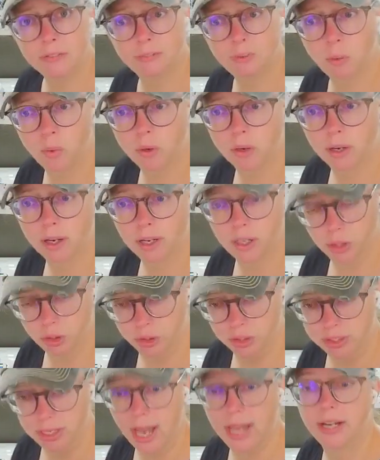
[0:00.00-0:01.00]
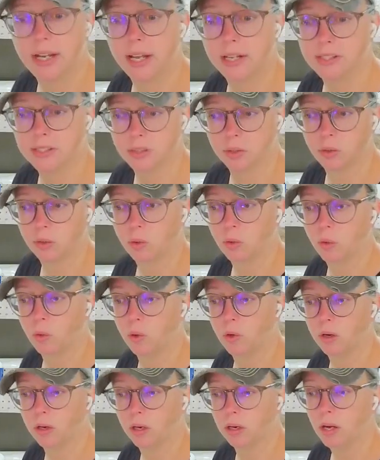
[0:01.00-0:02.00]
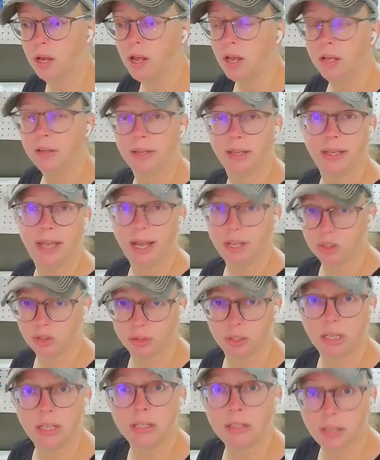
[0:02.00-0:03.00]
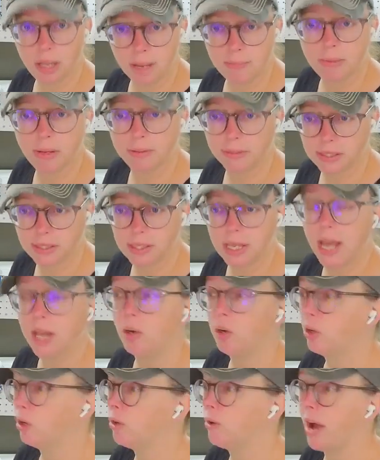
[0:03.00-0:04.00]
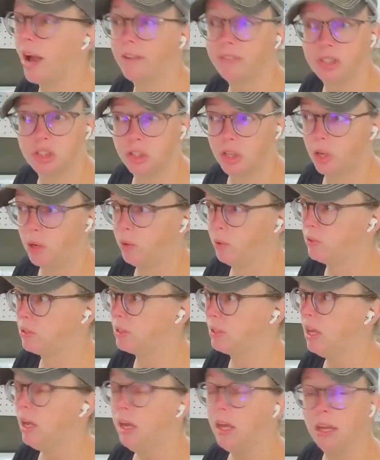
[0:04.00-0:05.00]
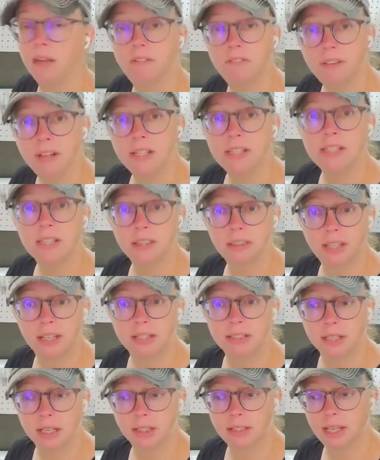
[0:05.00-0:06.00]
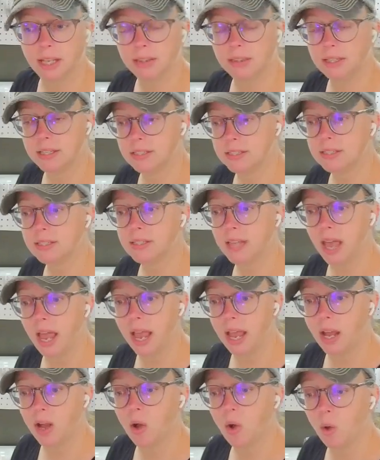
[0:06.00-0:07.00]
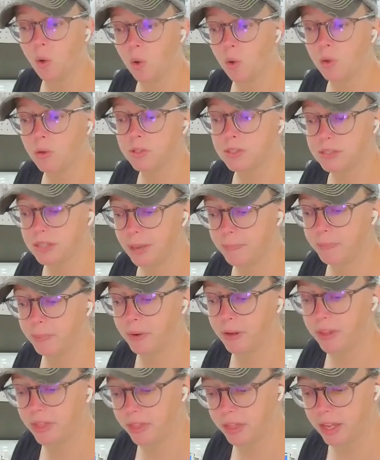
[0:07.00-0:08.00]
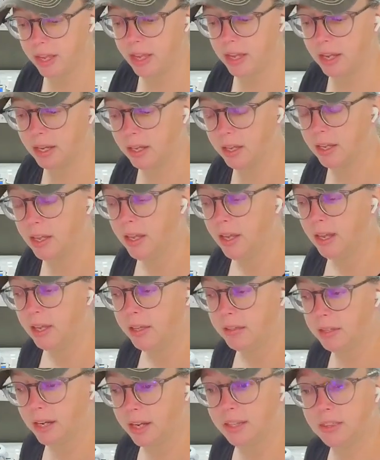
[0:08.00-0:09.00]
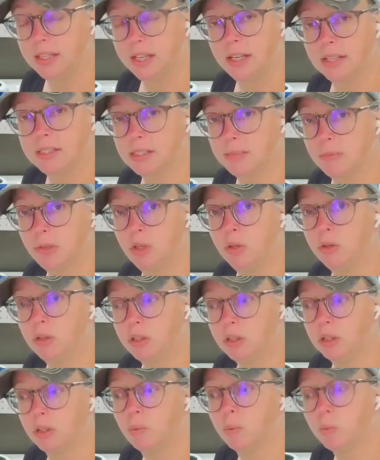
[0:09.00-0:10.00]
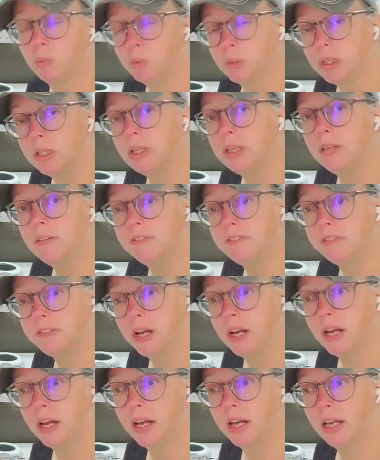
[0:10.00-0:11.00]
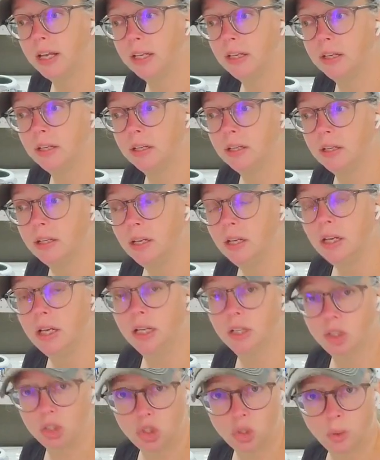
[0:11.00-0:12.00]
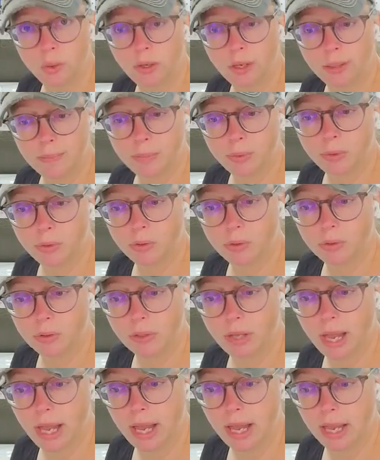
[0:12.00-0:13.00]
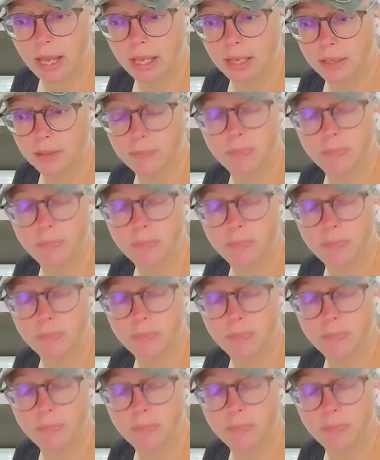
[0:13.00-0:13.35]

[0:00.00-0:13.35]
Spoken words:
for your side hustle or like extra income on the side, or craft shows, events and things like that. This is a whole separate thing that I think some of you are going to really find enjoyable and